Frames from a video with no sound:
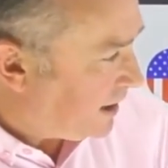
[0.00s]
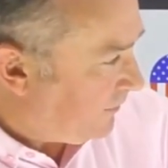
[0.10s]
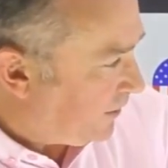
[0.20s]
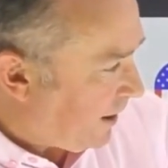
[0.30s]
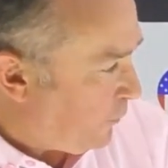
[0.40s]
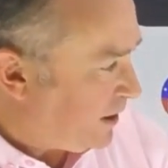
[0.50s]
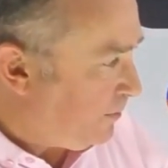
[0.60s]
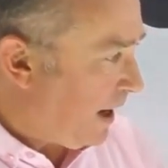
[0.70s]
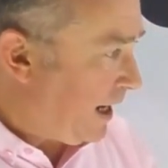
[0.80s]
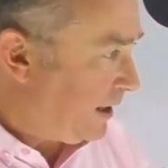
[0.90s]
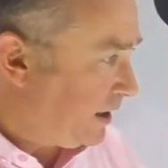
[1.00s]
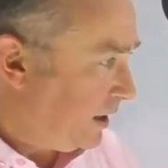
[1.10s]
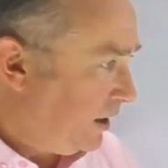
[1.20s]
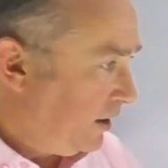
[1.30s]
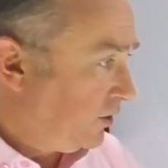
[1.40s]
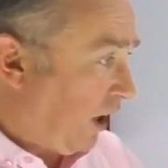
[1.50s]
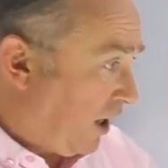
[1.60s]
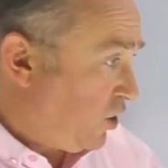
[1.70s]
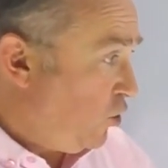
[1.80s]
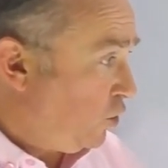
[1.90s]
different currency pairs
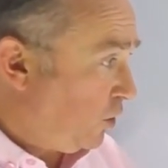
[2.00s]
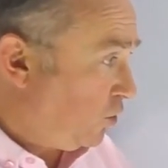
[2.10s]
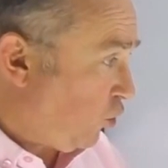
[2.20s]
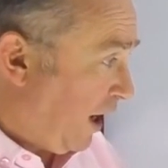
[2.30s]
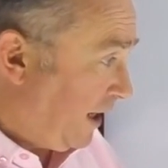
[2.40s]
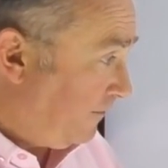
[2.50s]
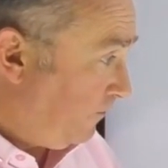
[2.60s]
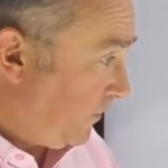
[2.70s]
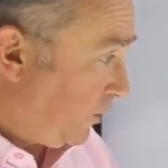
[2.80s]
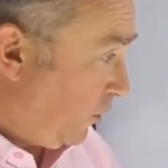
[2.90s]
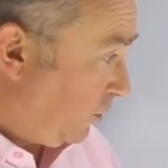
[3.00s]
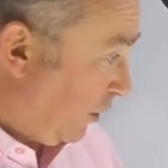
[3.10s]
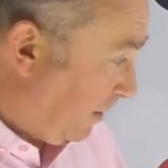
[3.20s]
that you can trade. So you can trade